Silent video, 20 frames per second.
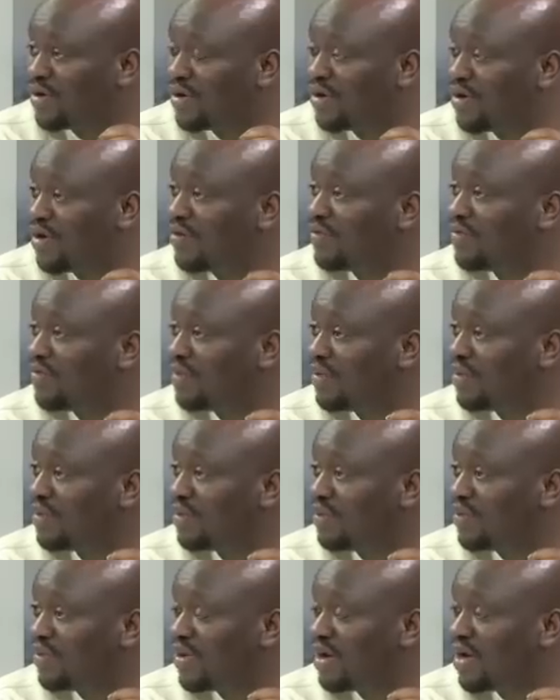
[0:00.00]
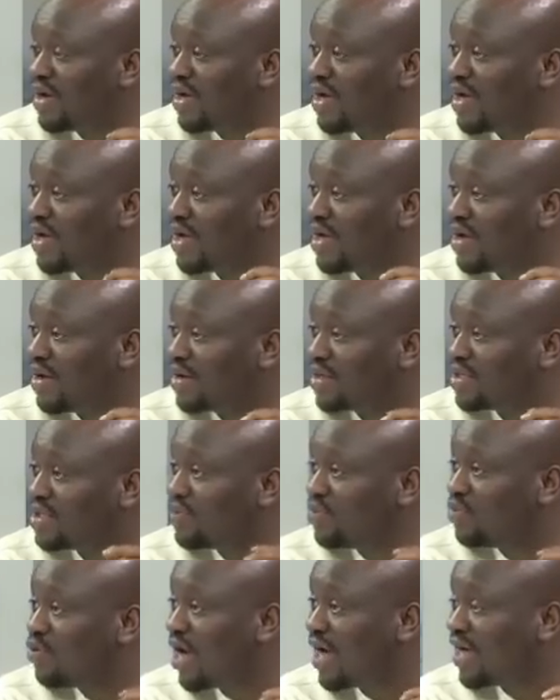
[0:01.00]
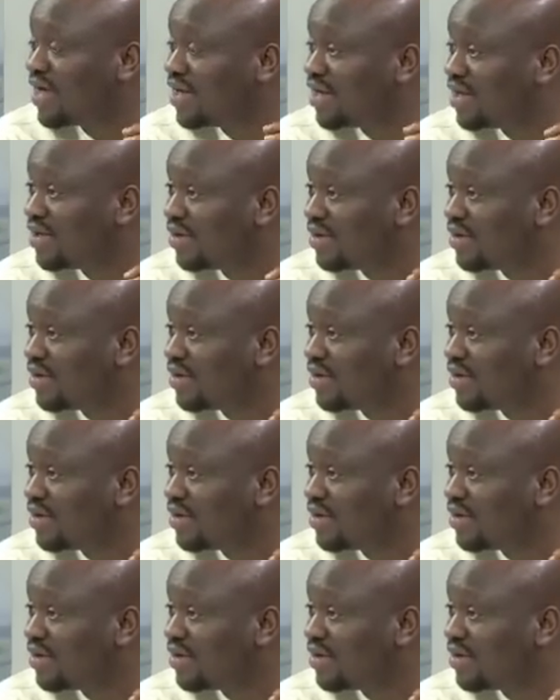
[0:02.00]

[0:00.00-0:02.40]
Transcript: of, is it Buahini?